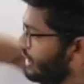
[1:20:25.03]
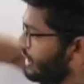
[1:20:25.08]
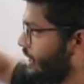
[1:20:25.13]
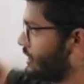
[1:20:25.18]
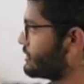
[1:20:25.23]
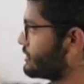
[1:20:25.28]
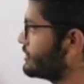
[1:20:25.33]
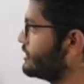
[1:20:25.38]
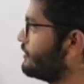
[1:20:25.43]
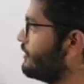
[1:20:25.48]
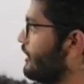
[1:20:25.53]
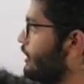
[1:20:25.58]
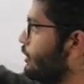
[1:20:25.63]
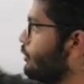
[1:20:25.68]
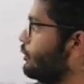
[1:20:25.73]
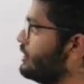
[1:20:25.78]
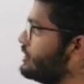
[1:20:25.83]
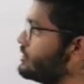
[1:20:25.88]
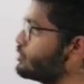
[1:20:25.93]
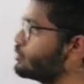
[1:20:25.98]
parts, the
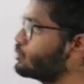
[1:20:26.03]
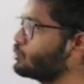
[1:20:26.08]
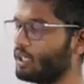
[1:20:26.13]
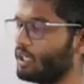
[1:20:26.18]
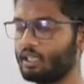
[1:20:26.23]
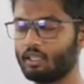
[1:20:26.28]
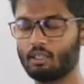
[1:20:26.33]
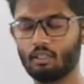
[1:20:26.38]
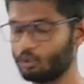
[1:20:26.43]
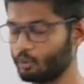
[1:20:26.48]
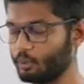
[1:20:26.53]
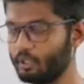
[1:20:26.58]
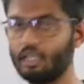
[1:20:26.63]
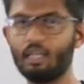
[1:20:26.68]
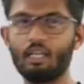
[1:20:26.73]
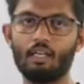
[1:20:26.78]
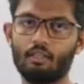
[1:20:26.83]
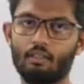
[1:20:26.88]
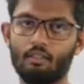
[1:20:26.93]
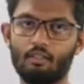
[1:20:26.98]
value is
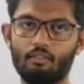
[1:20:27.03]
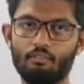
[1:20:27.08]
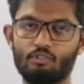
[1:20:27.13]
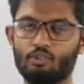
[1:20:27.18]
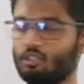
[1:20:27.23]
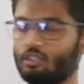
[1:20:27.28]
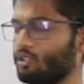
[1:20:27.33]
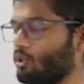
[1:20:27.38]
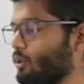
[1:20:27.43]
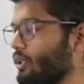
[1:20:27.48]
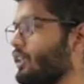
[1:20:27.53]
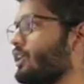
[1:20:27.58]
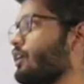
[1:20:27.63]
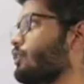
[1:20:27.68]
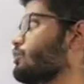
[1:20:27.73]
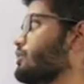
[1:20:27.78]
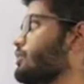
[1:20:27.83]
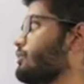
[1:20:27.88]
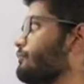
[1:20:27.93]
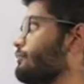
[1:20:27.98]

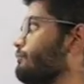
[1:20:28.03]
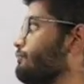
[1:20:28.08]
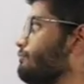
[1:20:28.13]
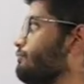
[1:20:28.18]
12,000.